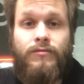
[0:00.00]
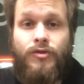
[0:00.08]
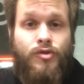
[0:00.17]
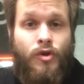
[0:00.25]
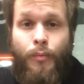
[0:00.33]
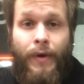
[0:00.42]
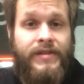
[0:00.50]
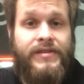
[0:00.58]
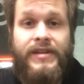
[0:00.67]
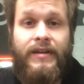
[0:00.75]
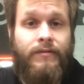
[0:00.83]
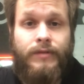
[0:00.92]
There's no
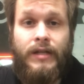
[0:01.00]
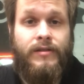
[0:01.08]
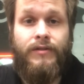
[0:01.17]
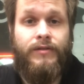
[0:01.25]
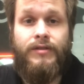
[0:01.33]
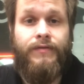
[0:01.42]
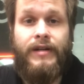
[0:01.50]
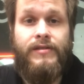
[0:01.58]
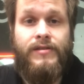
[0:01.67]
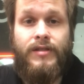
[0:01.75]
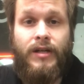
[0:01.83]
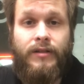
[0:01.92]
replacing it, that device
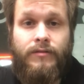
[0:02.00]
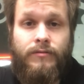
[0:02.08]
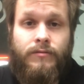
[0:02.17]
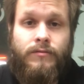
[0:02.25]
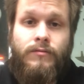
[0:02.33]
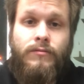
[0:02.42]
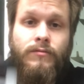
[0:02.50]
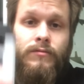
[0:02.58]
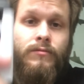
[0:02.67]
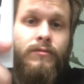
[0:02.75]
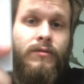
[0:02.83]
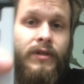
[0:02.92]
is done.
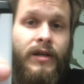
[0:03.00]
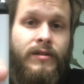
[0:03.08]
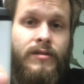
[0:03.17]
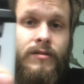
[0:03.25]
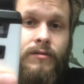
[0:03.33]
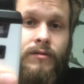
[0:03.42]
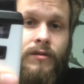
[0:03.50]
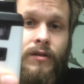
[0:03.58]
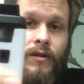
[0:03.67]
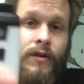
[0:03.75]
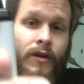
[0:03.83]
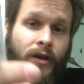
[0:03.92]
This is
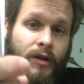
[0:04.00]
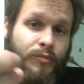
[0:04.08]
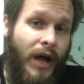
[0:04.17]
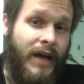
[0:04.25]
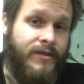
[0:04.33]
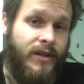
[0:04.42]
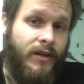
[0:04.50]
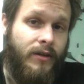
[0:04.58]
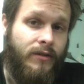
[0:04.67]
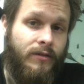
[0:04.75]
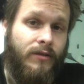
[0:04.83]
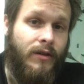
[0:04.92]
plastic,
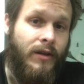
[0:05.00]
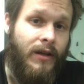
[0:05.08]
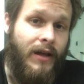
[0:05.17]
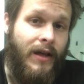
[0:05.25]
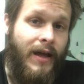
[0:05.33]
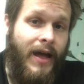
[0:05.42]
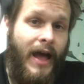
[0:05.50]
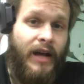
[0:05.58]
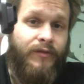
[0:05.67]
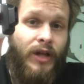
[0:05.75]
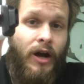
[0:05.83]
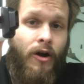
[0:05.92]
heck
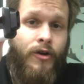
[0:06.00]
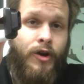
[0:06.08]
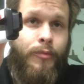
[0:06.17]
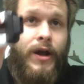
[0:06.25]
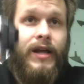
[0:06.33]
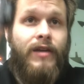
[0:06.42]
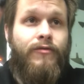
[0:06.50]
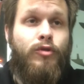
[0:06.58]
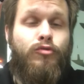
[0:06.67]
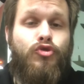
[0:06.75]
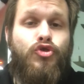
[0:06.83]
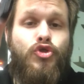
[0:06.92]
of a lot harder to break. If
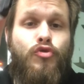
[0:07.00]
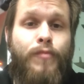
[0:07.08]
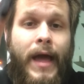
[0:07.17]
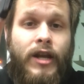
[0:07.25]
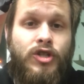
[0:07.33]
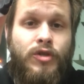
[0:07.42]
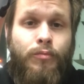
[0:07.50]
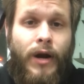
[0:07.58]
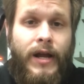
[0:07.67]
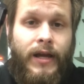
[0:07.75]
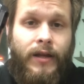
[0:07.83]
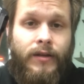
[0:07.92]
you do manage to
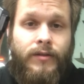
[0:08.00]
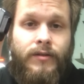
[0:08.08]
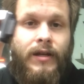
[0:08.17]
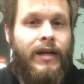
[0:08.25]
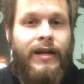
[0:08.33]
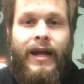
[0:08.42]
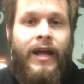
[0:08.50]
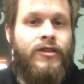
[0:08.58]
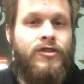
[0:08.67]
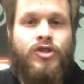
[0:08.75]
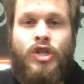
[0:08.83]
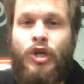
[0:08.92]
break it,
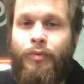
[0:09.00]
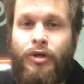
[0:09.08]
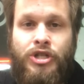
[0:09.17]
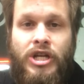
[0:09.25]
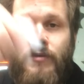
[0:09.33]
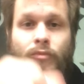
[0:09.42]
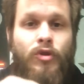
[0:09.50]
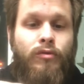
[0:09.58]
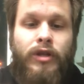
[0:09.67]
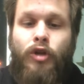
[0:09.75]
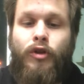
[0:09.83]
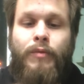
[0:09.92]
it's super cheap. You
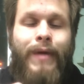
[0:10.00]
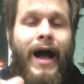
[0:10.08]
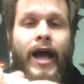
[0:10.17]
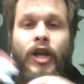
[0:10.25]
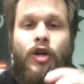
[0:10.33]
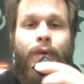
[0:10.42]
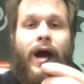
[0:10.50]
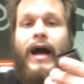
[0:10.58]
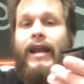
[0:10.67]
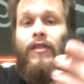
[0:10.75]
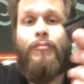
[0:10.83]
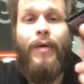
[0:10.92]
literally buy a new
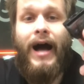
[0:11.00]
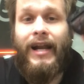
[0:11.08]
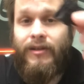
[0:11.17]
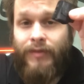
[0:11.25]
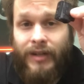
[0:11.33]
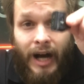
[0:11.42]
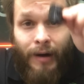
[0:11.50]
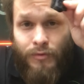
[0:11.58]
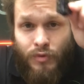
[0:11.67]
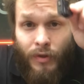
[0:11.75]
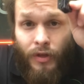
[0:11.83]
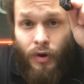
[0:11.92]
pod, and the pod even
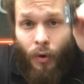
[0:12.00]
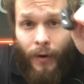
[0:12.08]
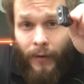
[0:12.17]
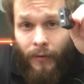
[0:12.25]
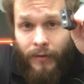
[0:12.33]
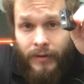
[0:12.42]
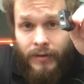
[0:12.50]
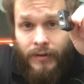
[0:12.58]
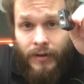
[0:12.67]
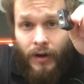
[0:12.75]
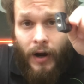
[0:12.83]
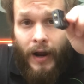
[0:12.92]
comes with a coil,
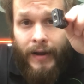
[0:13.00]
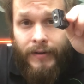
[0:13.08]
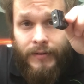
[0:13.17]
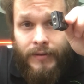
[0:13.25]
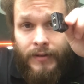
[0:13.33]
alright?